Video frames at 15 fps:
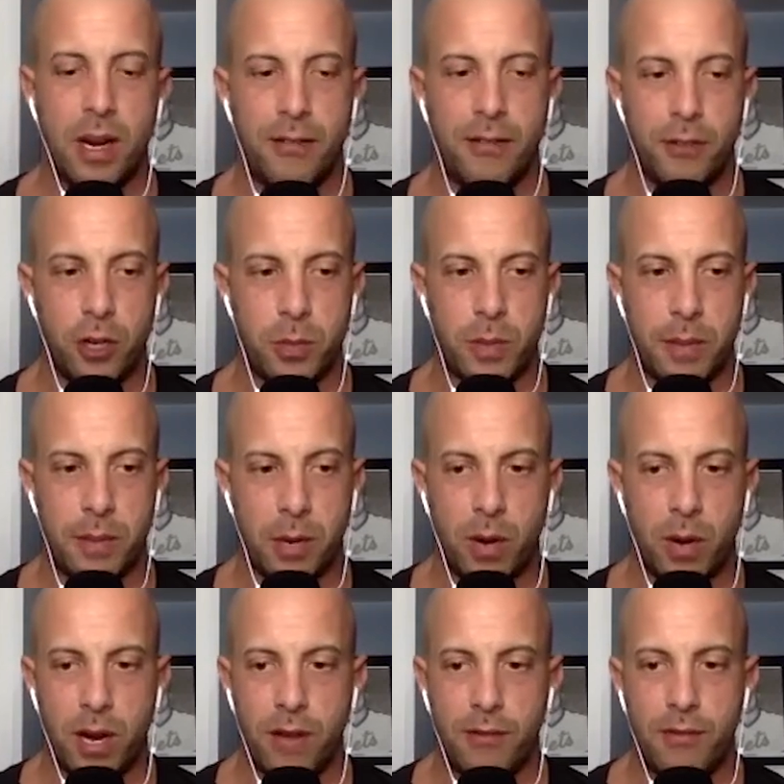I first met my
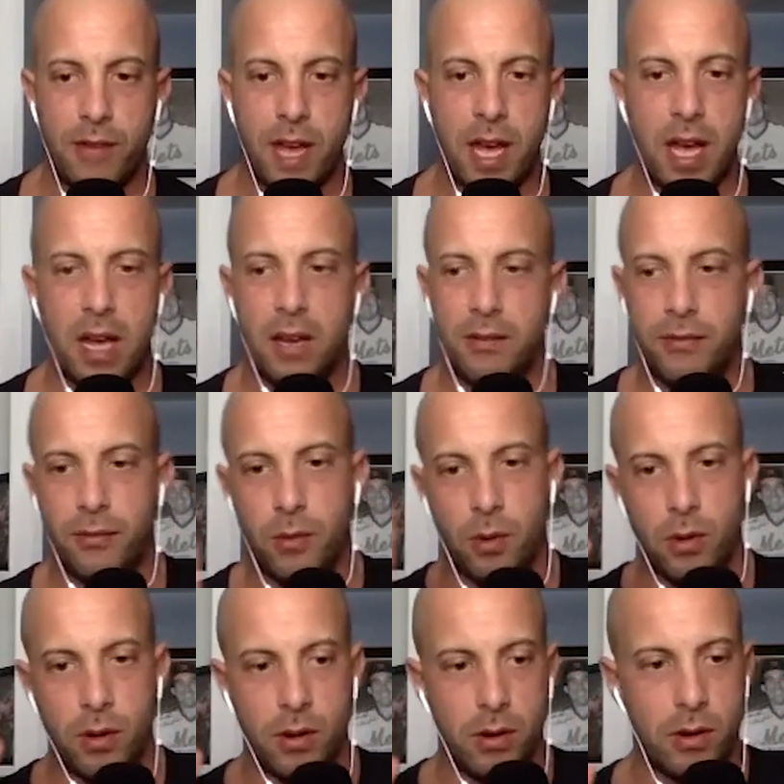wife, and
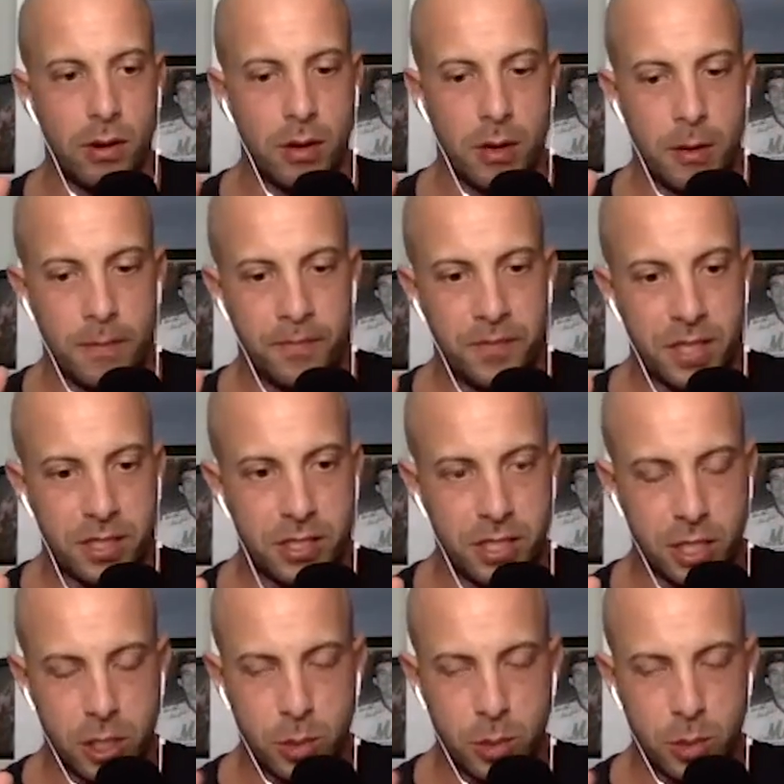for the six